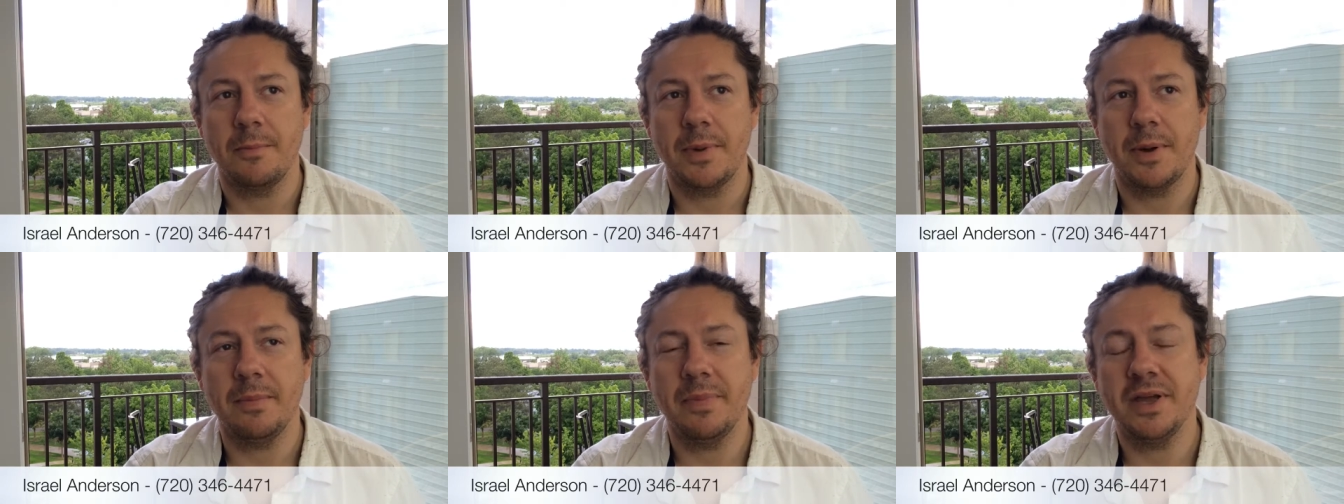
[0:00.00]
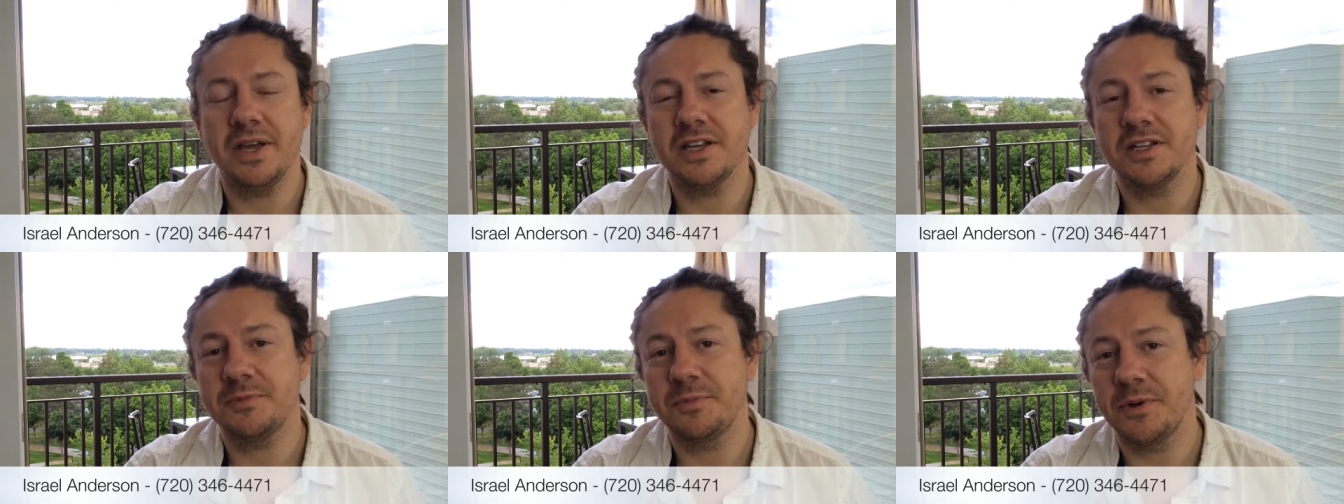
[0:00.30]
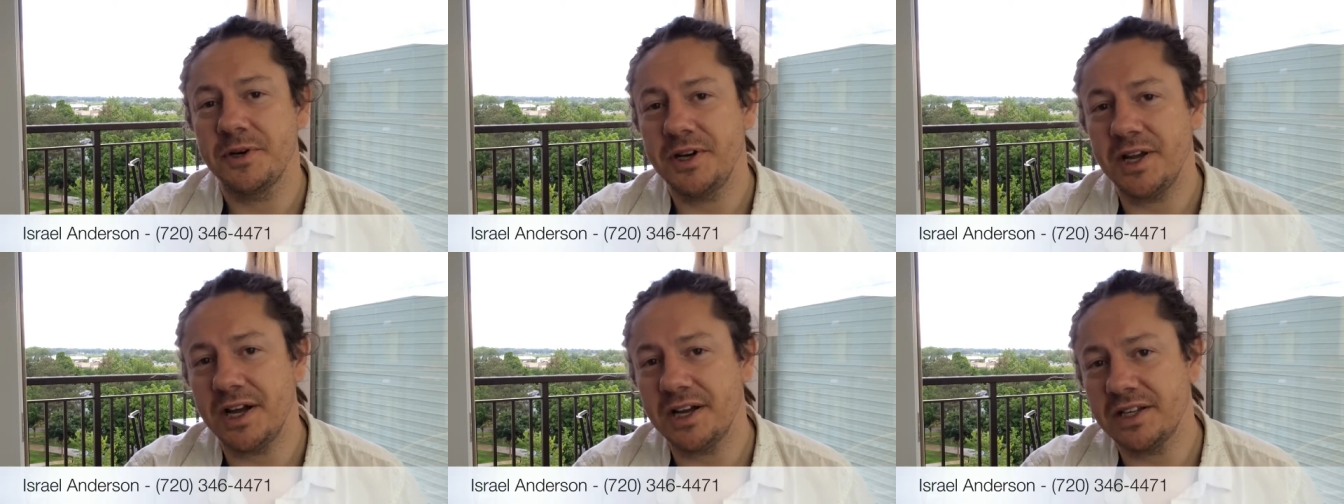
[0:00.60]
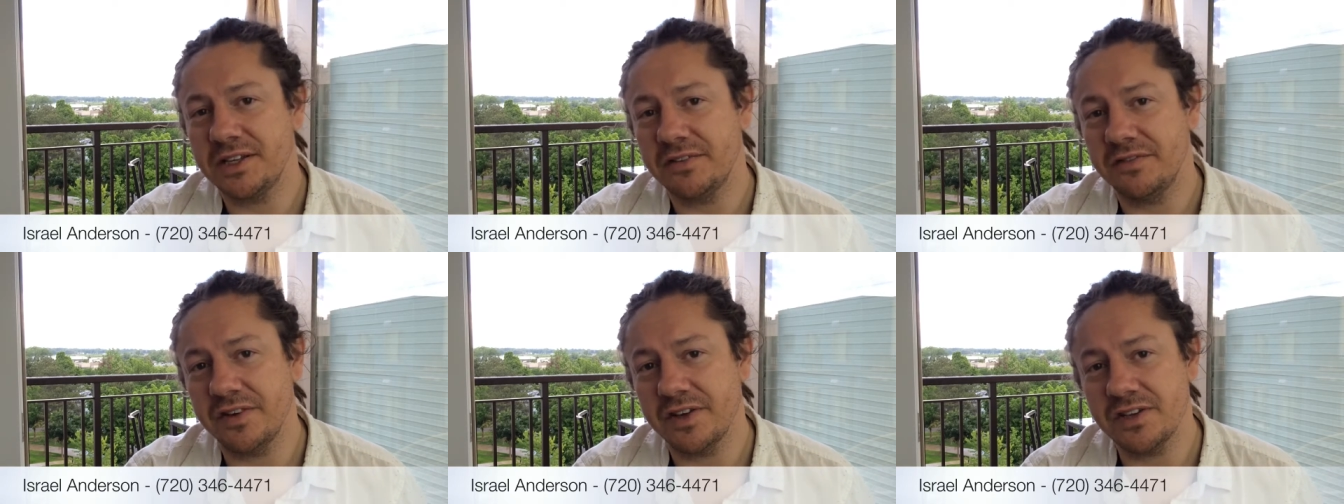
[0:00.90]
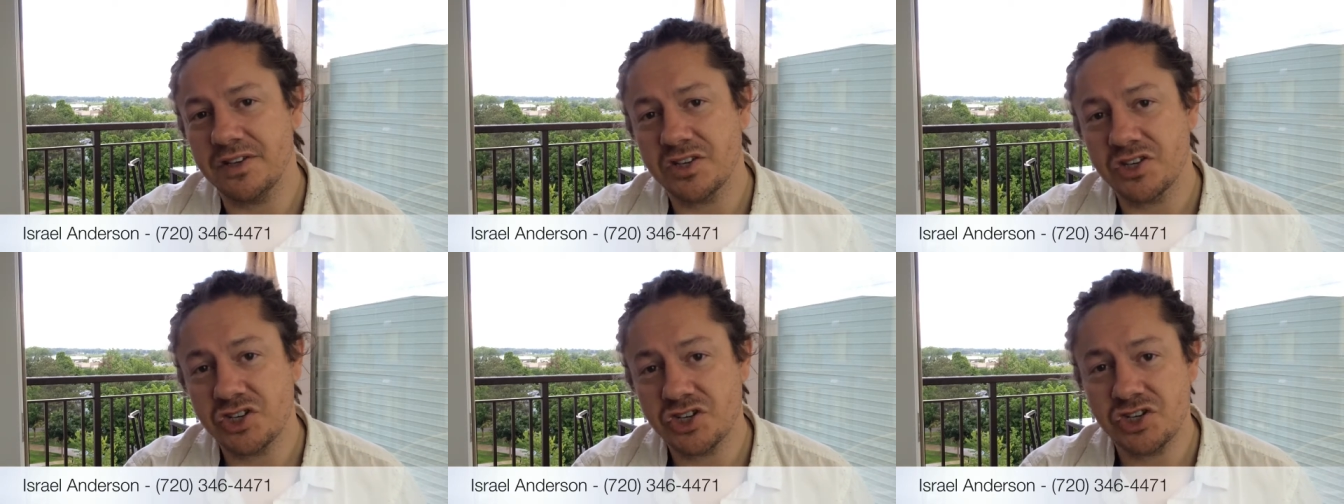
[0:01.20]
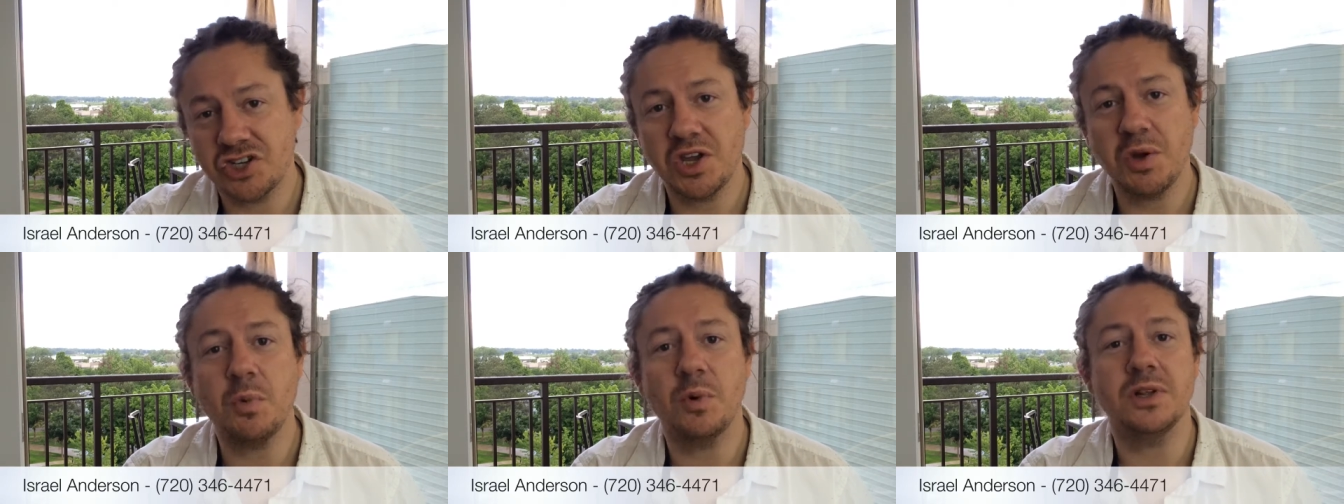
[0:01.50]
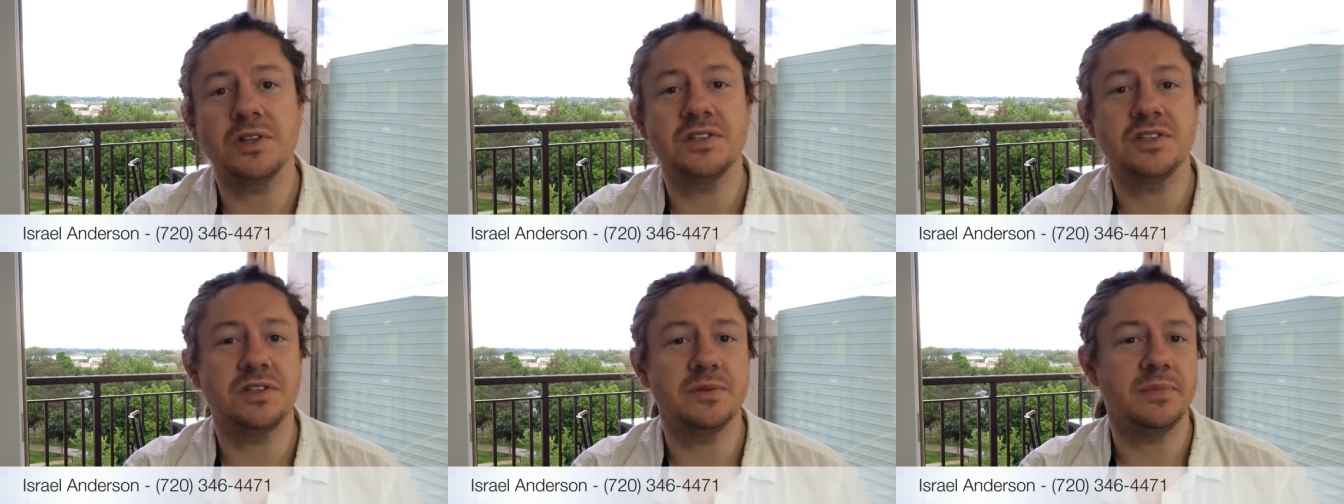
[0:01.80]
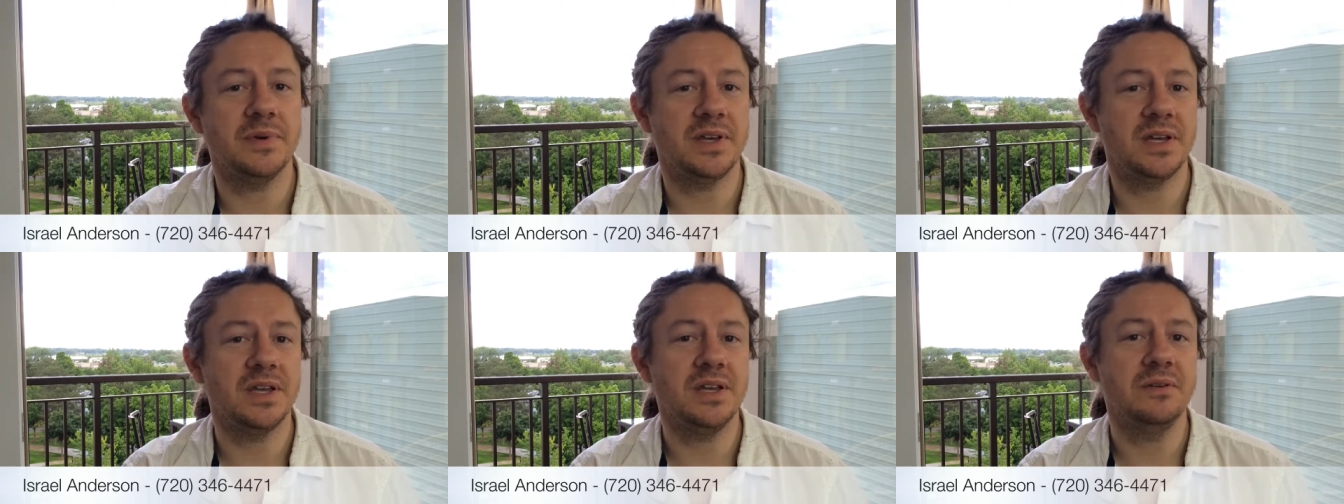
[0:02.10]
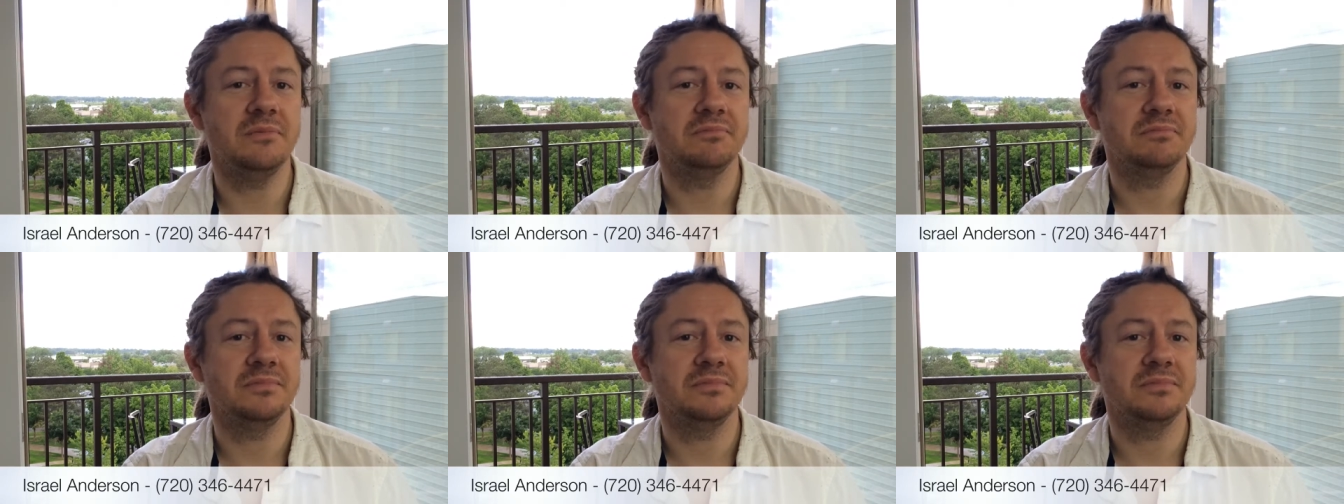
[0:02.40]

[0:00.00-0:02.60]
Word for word: but being as productive as she wants to be,